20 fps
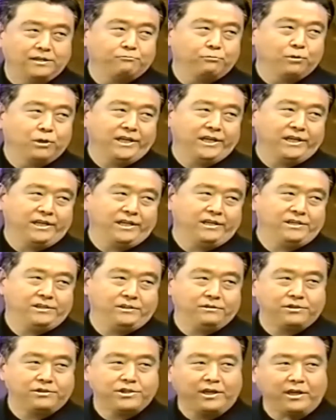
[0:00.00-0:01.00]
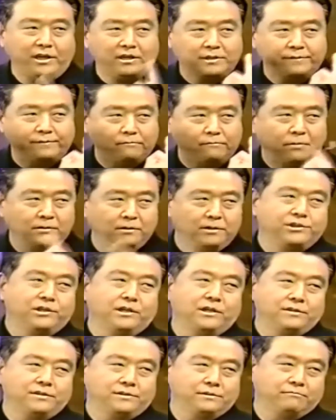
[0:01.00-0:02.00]
And it's really easy to change if you're willing to
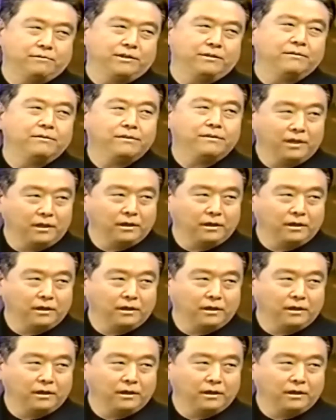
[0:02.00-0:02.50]
change the way you